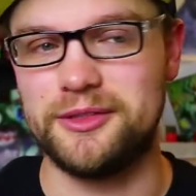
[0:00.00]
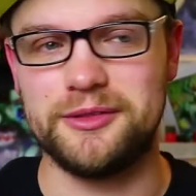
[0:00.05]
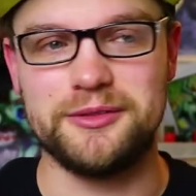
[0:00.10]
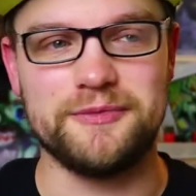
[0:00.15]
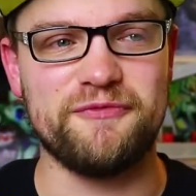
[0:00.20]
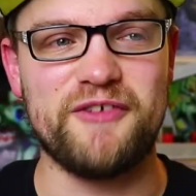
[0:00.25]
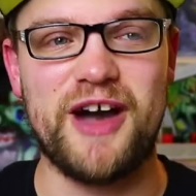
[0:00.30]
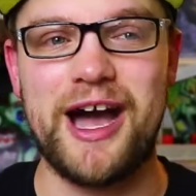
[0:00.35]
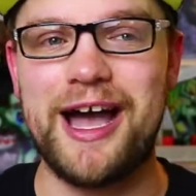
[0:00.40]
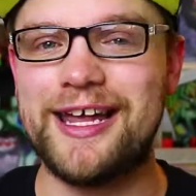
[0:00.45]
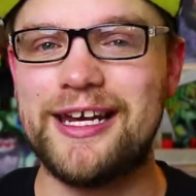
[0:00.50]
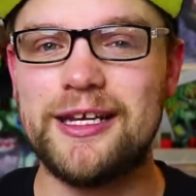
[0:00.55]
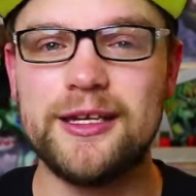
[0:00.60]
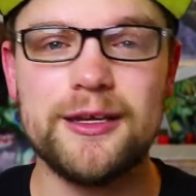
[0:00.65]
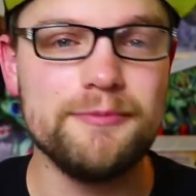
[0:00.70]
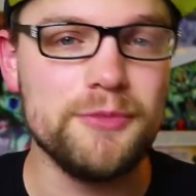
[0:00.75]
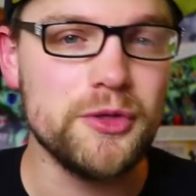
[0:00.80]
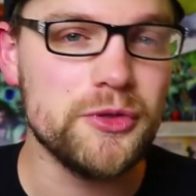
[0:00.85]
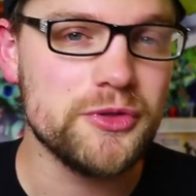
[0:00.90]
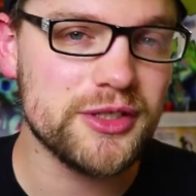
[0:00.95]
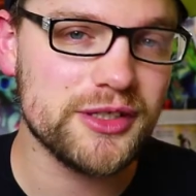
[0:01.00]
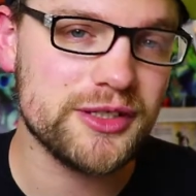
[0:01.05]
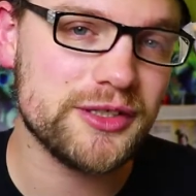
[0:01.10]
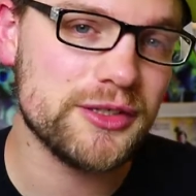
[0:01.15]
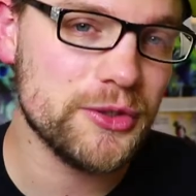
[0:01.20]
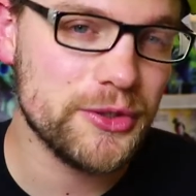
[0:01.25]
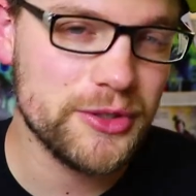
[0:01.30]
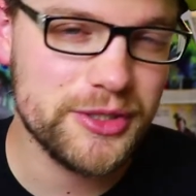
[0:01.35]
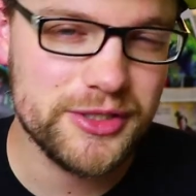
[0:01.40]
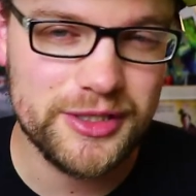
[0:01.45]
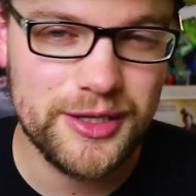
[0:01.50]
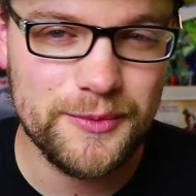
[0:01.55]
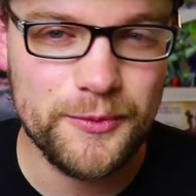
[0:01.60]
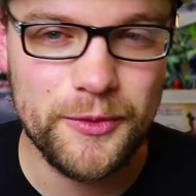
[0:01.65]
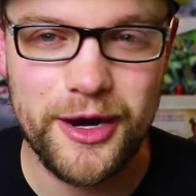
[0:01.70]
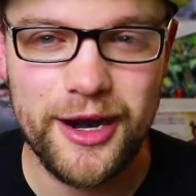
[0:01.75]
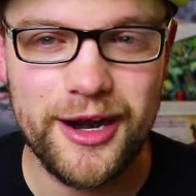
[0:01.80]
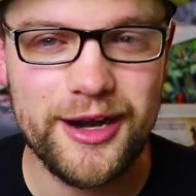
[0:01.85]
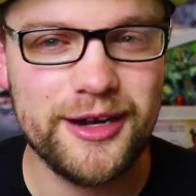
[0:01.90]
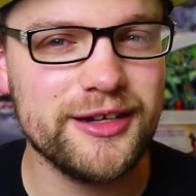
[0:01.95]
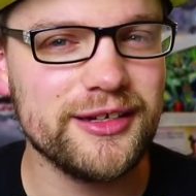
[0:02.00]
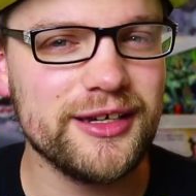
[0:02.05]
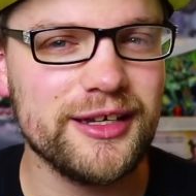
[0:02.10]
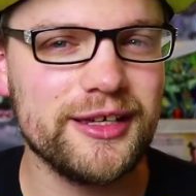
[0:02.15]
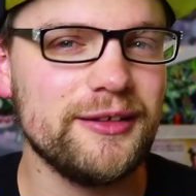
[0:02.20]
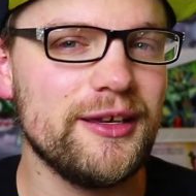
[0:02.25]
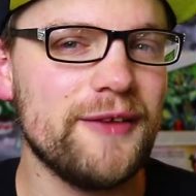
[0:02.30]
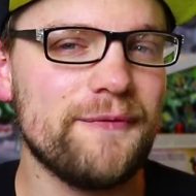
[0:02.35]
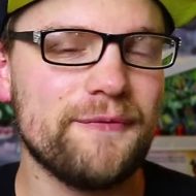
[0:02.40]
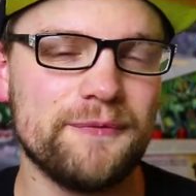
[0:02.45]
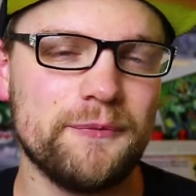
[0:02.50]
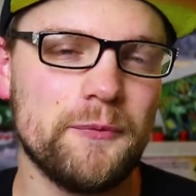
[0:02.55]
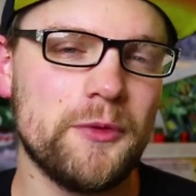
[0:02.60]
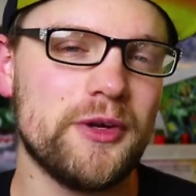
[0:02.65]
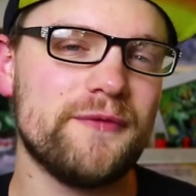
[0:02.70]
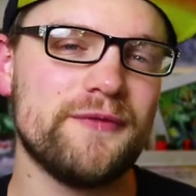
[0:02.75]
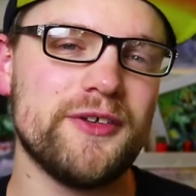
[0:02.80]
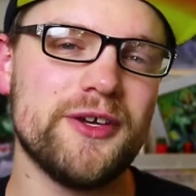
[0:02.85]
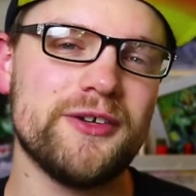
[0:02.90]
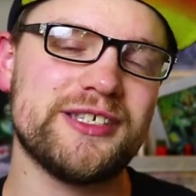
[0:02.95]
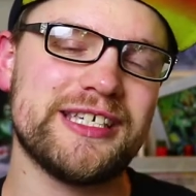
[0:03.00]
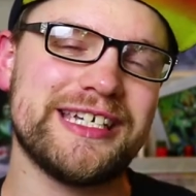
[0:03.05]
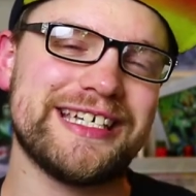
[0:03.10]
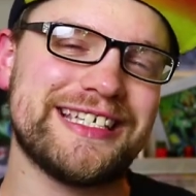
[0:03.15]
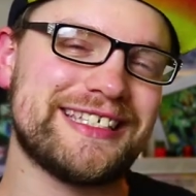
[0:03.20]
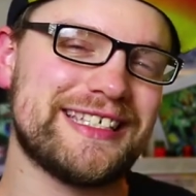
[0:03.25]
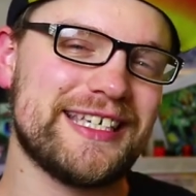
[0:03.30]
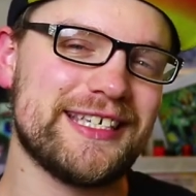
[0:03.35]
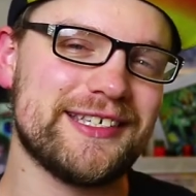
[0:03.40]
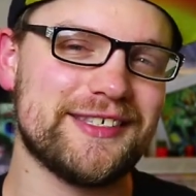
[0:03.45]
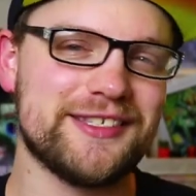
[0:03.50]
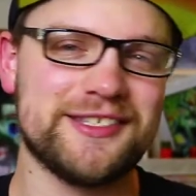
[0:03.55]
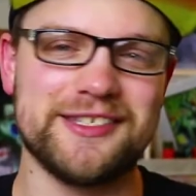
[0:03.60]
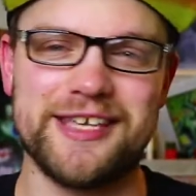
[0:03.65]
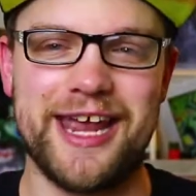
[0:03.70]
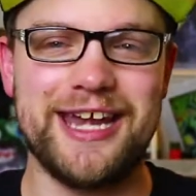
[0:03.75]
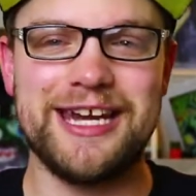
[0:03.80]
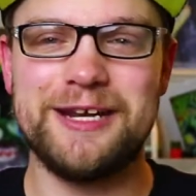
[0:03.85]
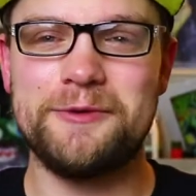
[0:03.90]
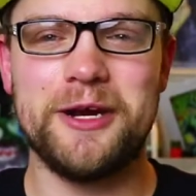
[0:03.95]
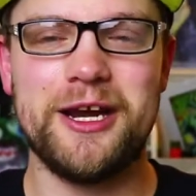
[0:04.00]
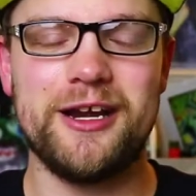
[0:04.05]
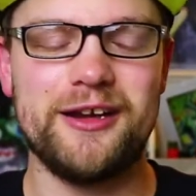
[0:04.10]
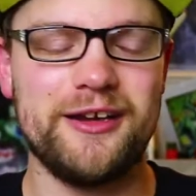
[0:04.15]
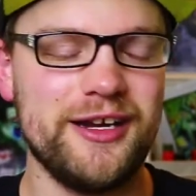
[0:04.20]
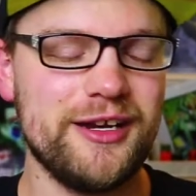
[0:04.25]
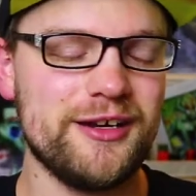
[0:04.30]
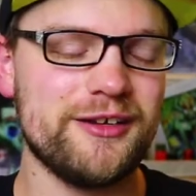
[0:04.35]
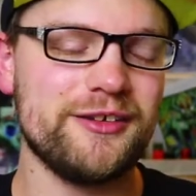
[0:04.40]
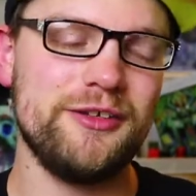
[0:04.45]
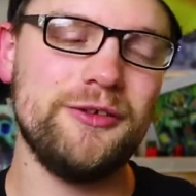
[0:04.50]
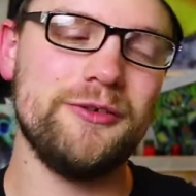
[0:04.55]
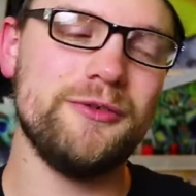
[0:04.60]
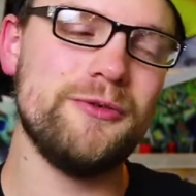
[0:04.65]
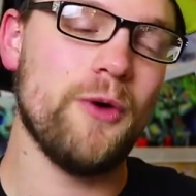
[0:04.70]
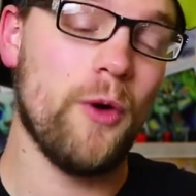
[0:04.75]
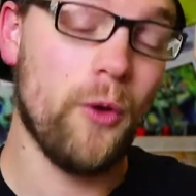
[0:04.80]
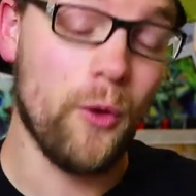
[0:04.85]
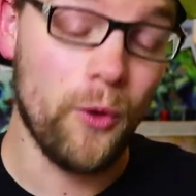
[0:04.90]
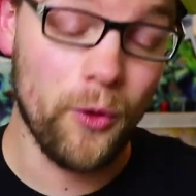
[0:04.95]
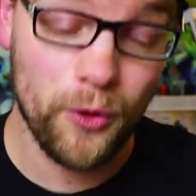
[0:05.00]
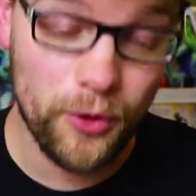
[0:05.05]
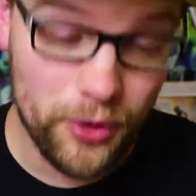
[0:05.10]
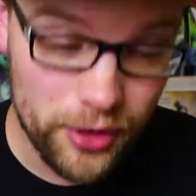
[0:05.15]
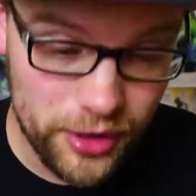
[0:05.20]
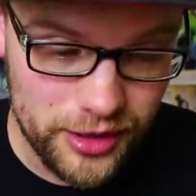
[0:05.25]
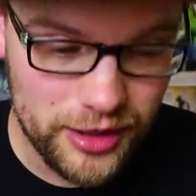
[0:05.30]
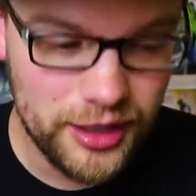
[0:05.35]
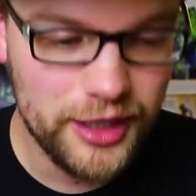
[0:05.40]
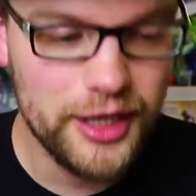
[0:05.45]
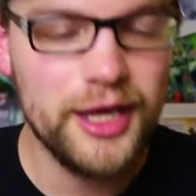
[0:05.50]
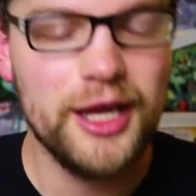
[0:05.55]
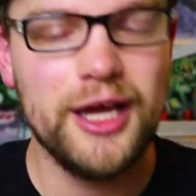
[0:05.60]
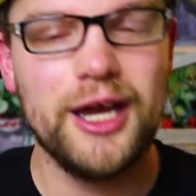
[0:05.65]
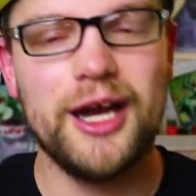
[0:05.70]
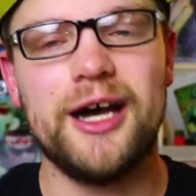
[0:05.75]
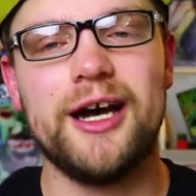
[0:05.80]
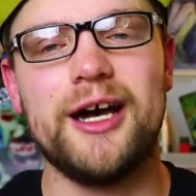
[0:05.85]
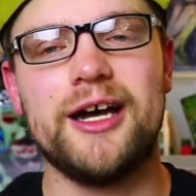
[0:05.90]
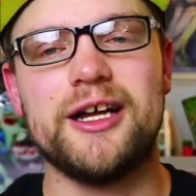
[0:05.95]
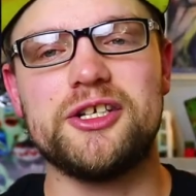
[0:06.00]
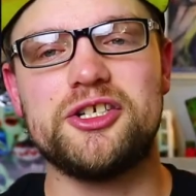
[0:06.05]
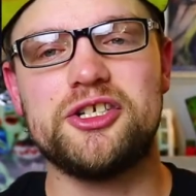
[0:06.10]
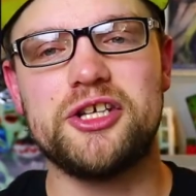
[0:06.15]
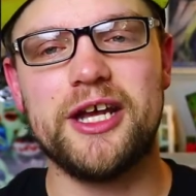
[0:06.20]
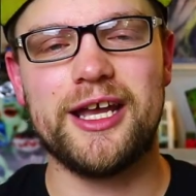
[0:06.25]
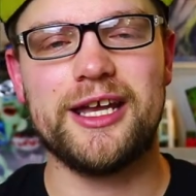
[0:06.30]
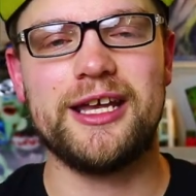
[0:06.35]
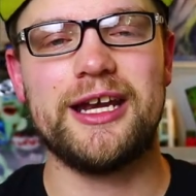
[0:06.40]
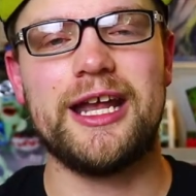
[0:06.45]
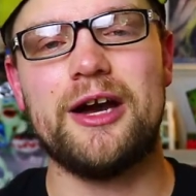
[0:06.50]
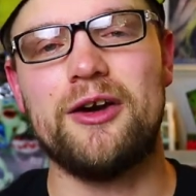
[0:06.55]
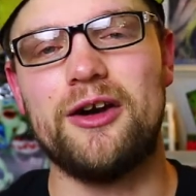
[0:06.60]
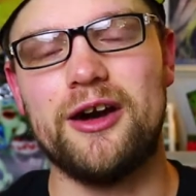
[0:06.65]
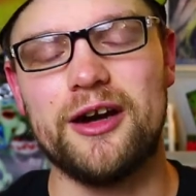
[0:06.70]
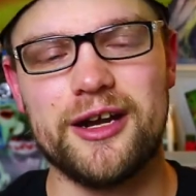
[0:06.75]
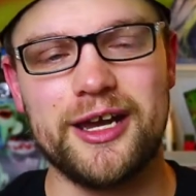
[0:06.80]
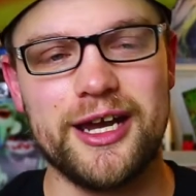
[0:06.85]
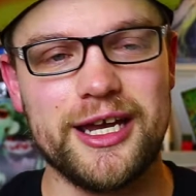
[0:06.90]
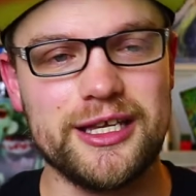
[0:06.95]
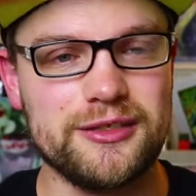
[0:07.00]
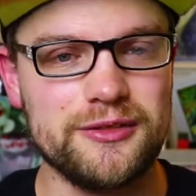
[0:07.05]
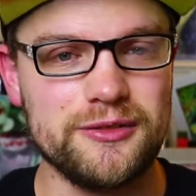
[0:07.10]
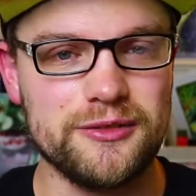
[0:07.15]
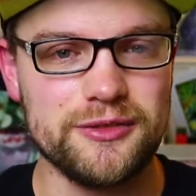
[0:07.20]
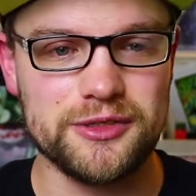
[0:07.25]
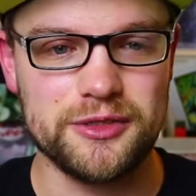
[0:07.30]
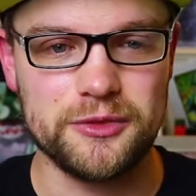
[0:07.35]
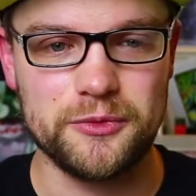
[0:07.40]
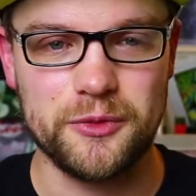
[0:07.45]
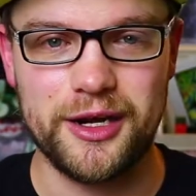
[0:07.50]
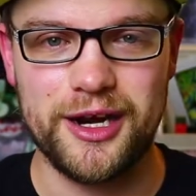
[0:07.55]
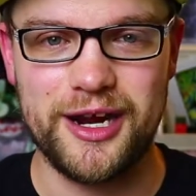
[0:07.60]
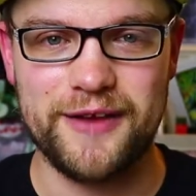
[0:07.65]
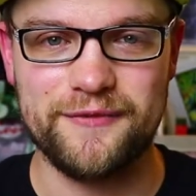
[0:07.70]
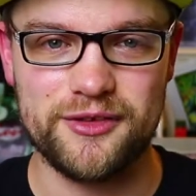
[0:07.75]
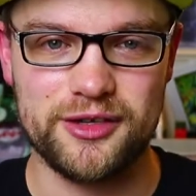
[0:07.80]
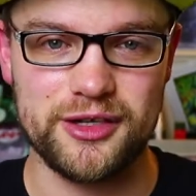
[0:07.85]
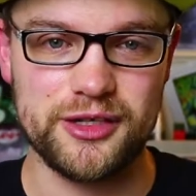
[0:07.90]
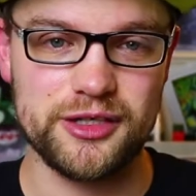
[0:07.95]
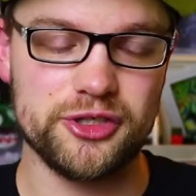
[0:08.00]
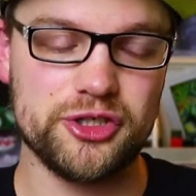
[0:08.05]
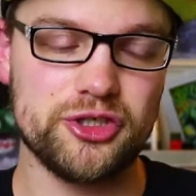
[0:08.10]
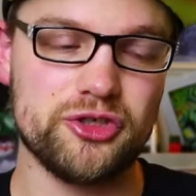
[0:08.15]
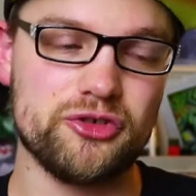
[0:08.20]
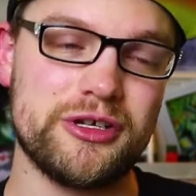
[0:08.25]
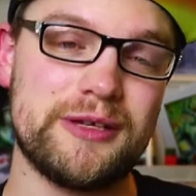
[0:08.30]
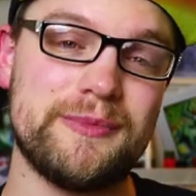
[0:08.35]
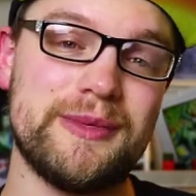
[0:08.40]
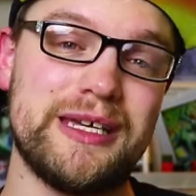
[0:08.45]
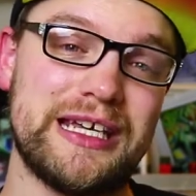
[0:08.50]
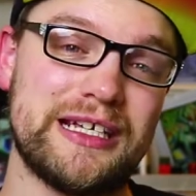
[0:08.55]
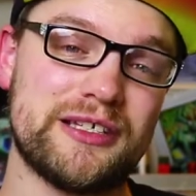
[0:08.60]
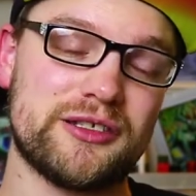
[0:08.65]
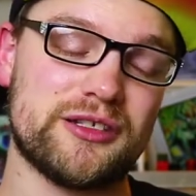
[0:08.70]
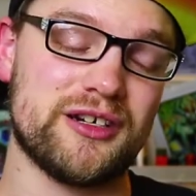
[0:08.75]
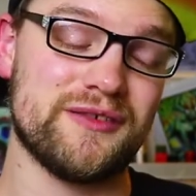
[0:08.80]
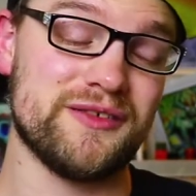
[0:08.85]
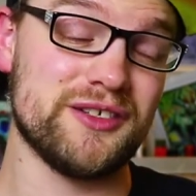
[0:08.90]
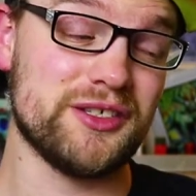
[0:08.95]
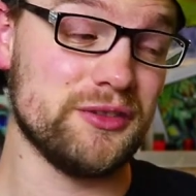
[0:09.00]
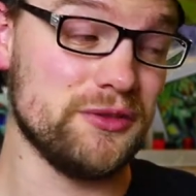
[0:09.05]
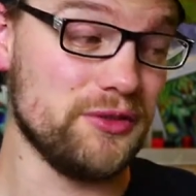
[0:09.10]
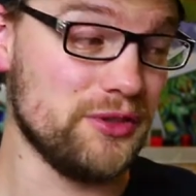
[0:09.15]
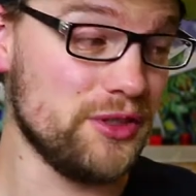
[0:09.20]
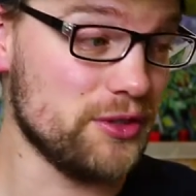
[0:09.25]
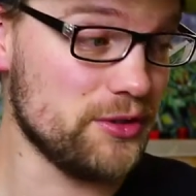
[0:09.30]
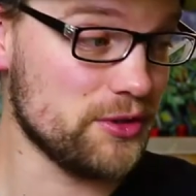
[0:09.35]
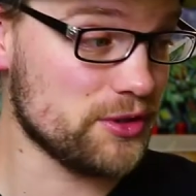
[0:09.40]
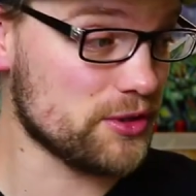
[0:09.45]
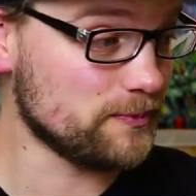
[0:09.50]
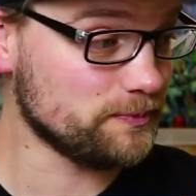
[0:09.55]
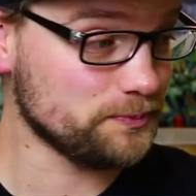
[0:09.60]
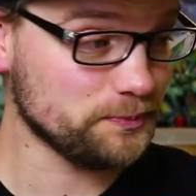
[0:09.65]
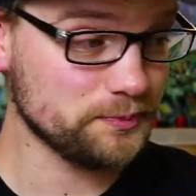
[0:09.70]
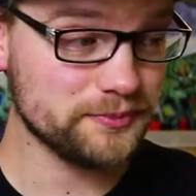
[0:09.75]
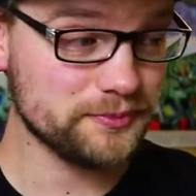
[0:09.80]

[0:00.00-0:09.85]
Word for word: find a music store somewhere, and if one of those exists anywhere near you, or check it out on iTunes or wherever streaming service you use.